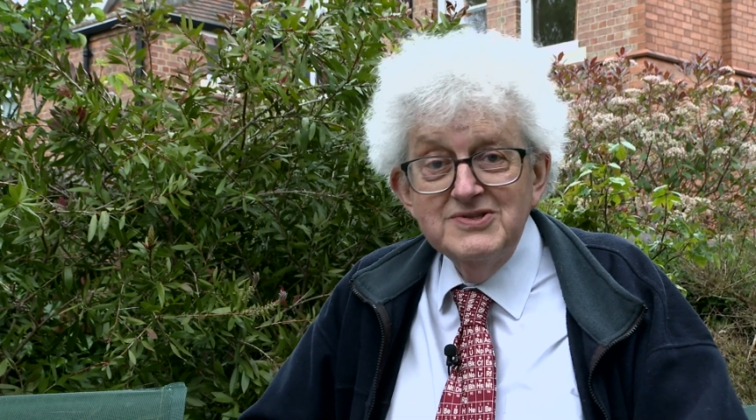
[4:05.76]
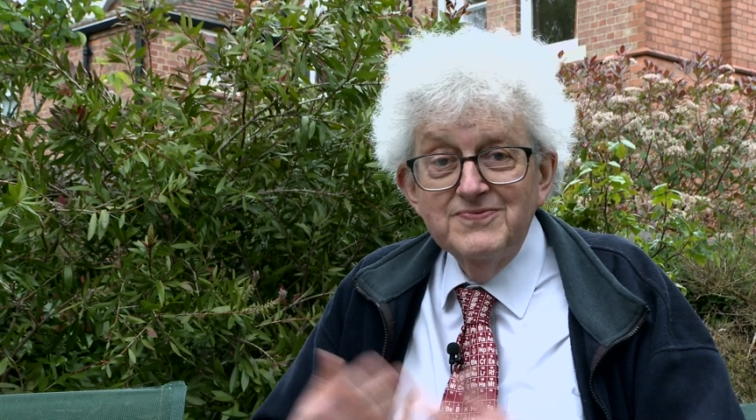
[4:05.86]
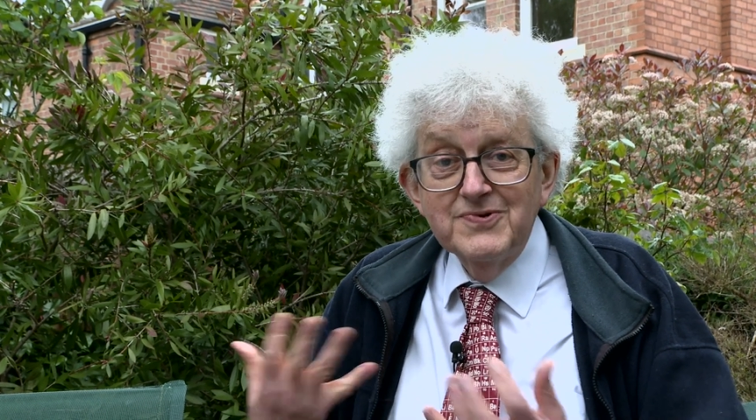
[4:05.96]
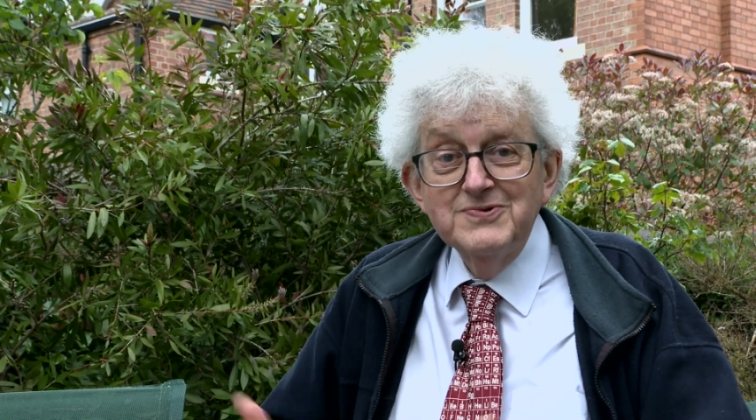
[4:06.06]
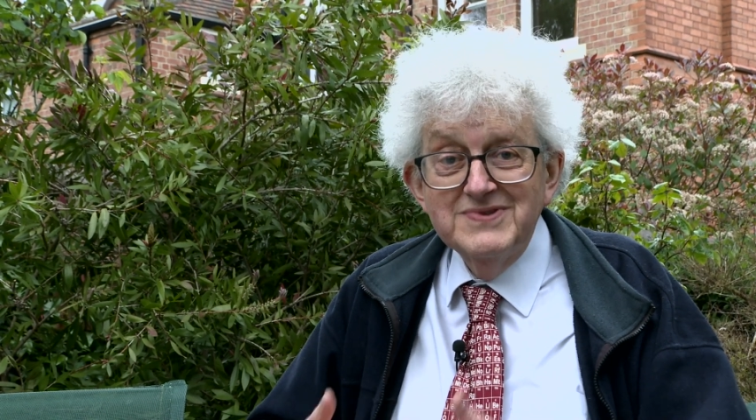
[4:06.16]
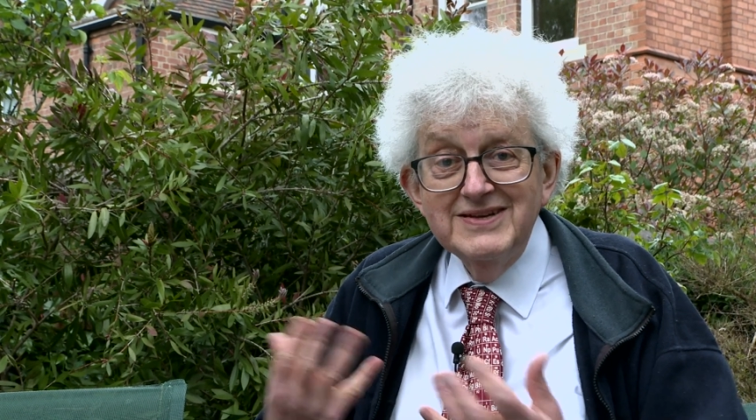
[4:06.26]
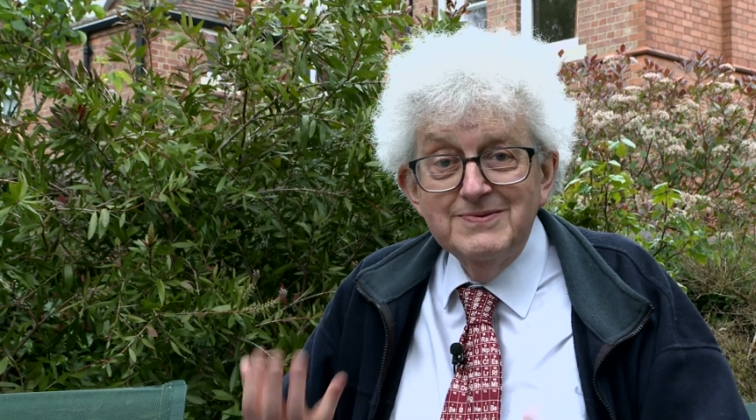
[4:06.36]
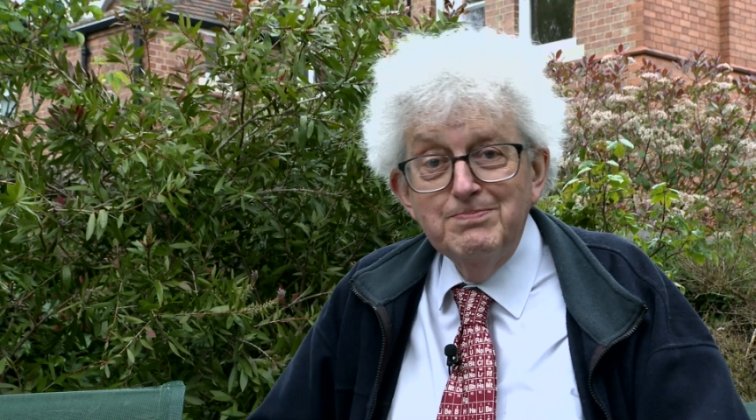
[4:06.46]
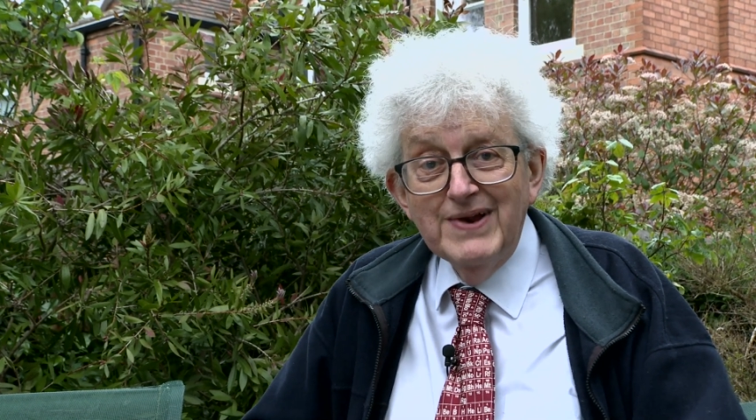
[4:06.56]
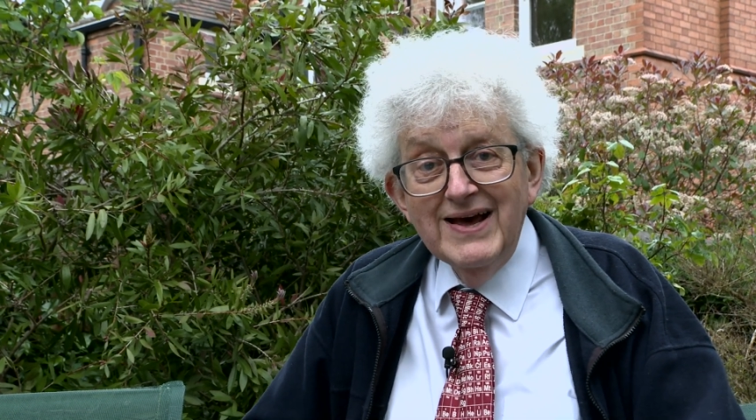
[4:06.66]
of course has
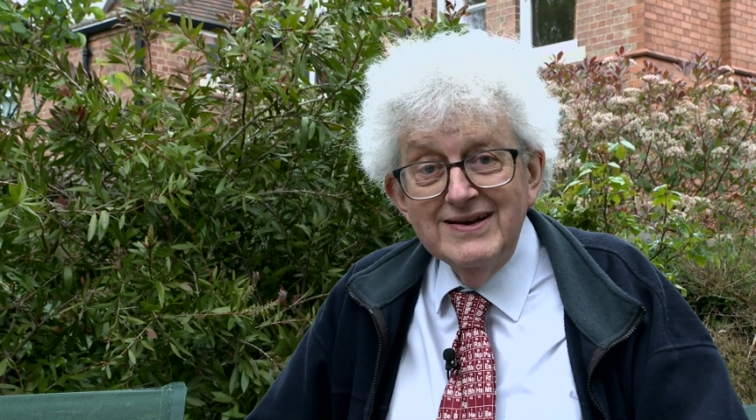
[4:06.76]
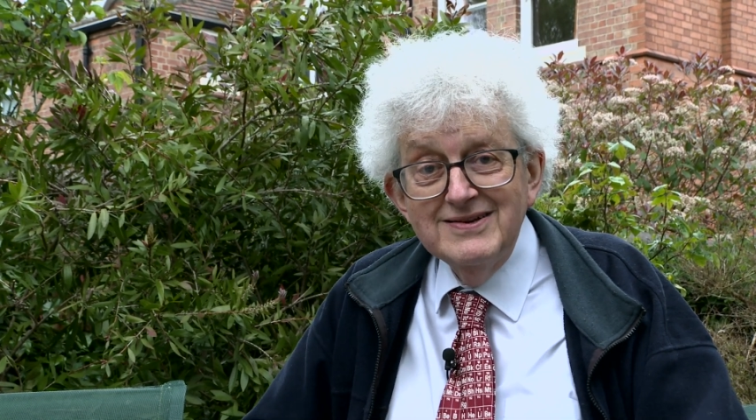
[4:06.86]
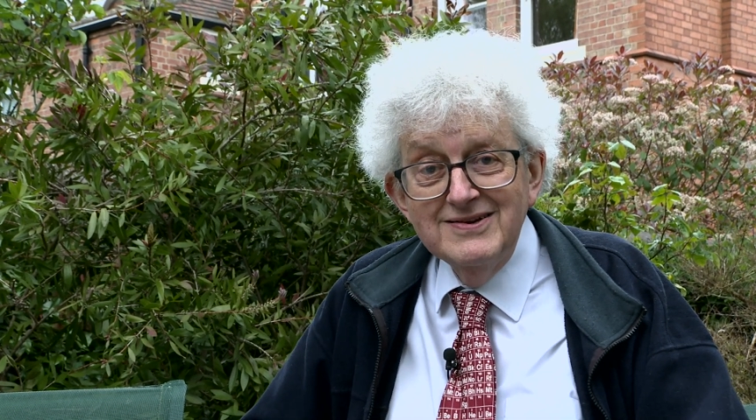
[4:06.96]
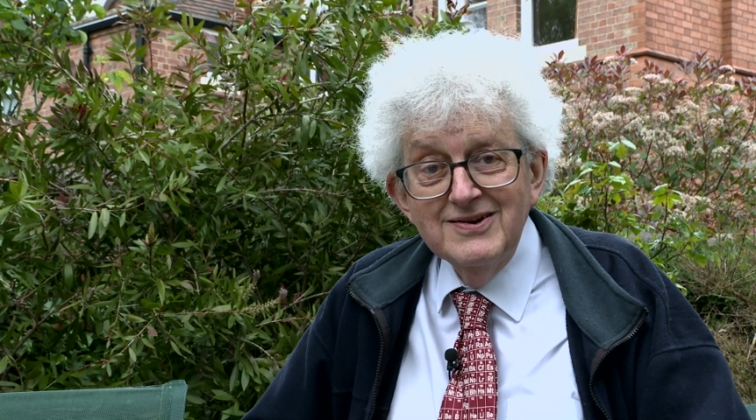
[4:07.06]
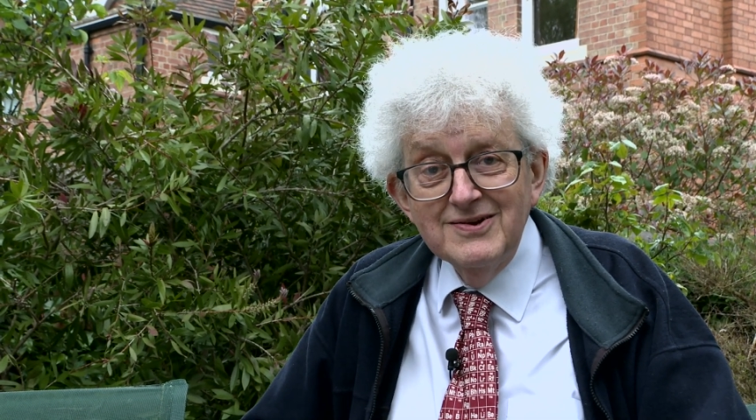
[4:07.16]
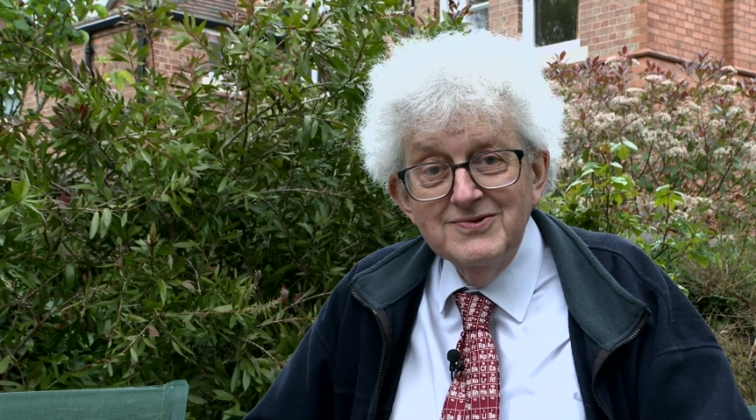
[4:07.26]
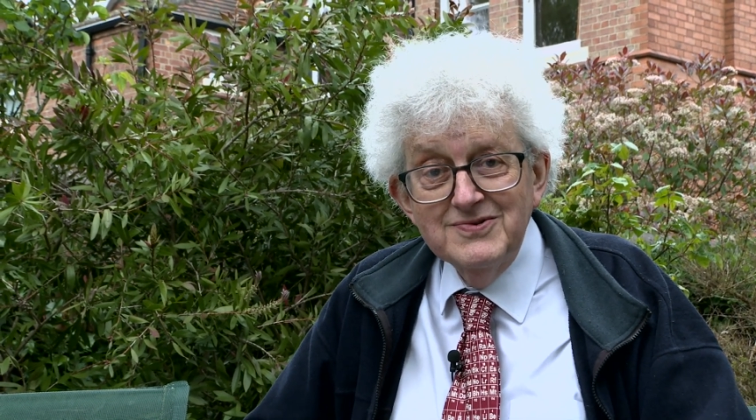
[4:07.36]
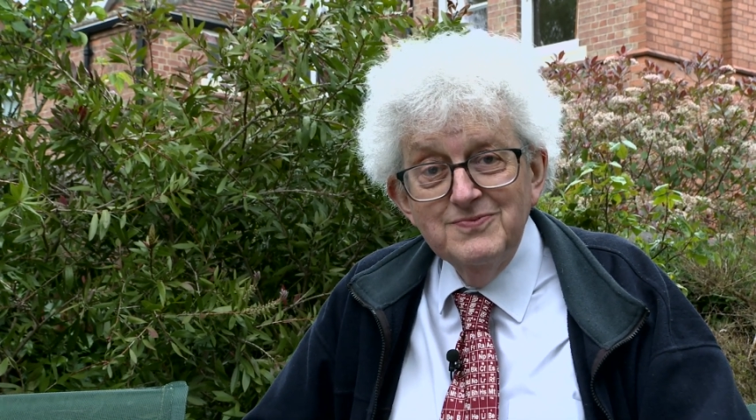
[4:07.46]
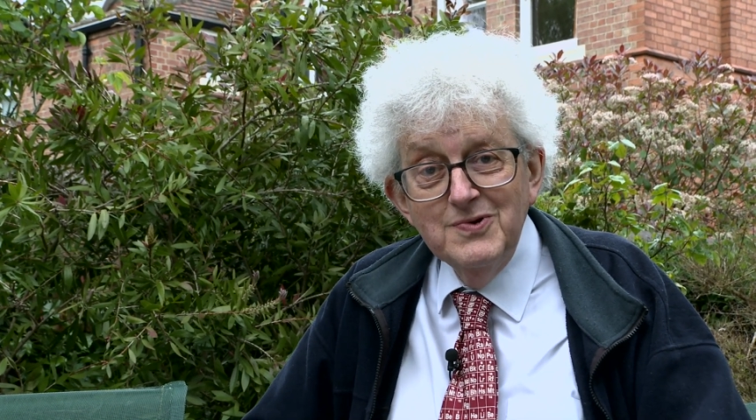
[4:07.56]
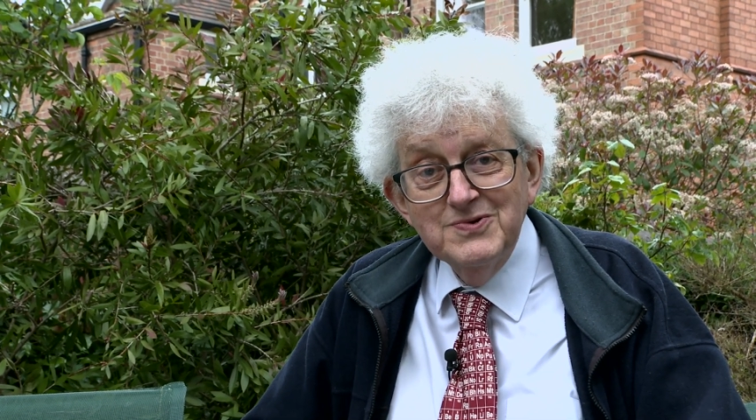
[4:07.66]
blood and a
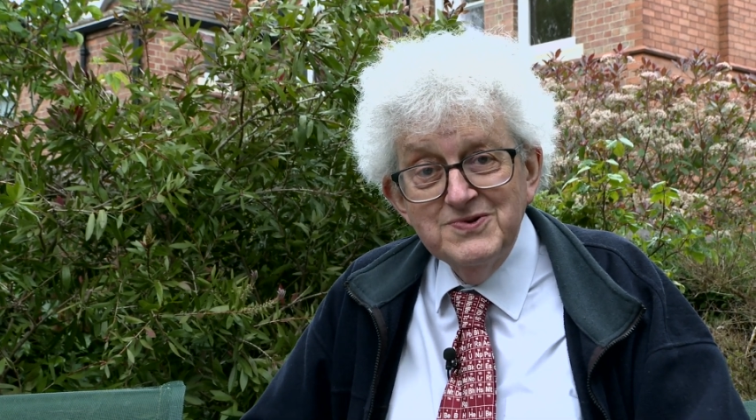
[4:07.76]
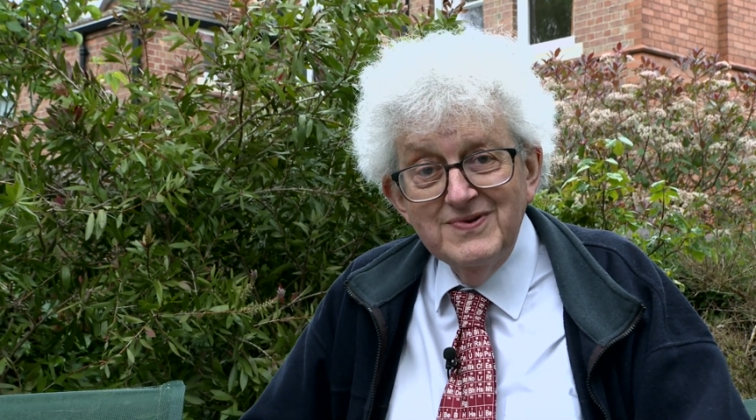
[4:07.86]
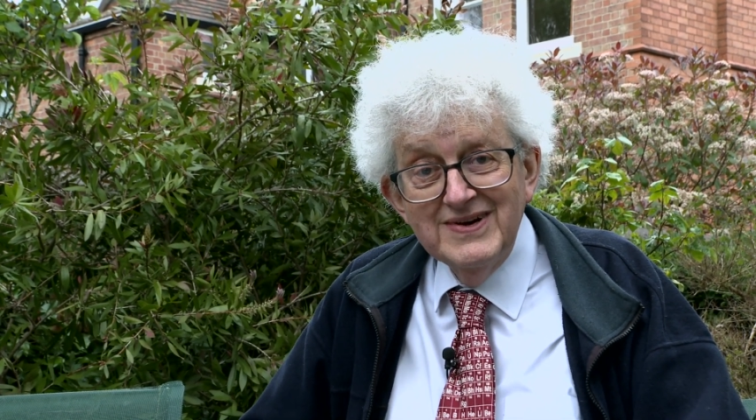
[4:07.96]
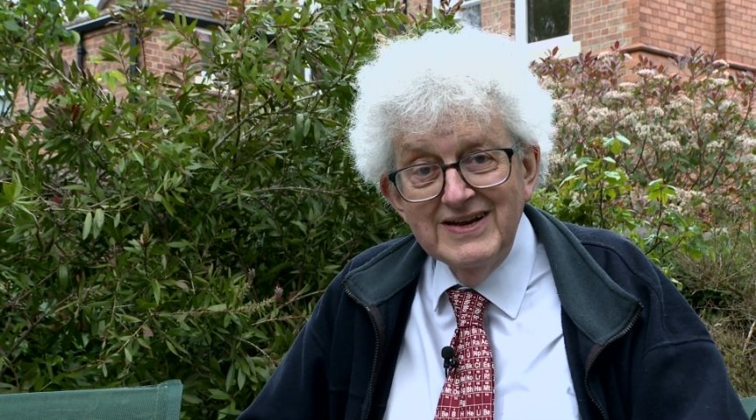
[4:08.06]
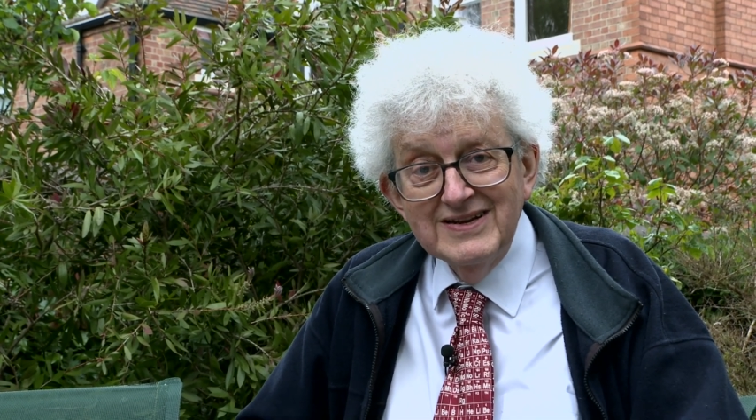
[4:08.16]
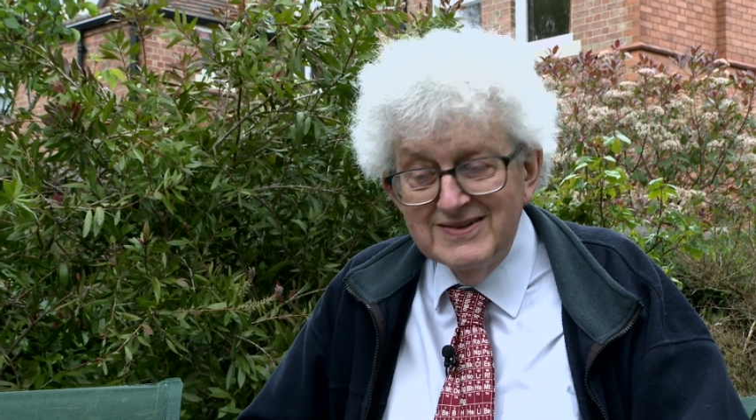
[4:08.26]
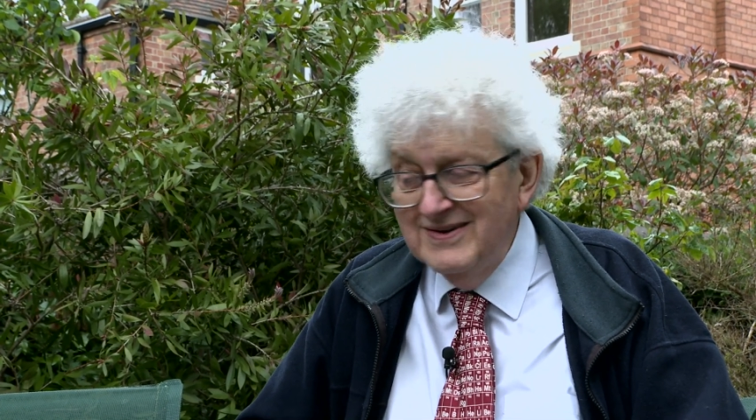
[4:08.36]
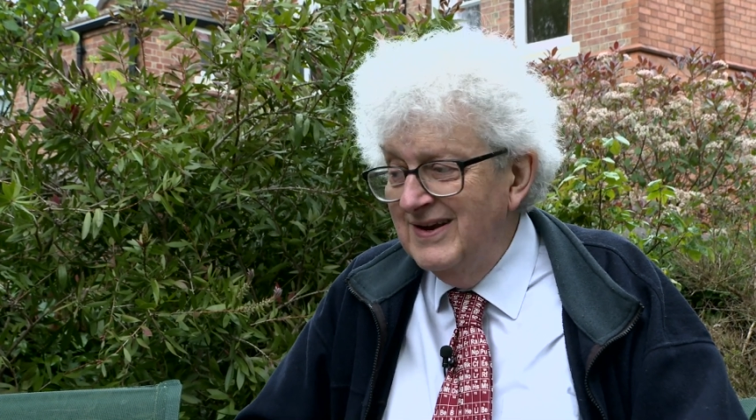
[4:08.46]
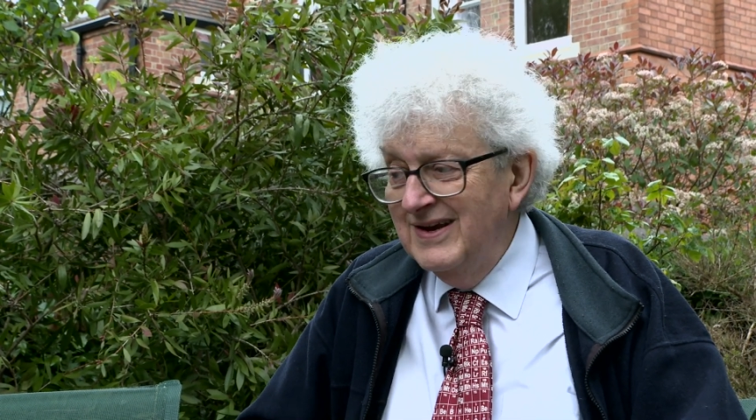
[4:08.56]
lot of water in it,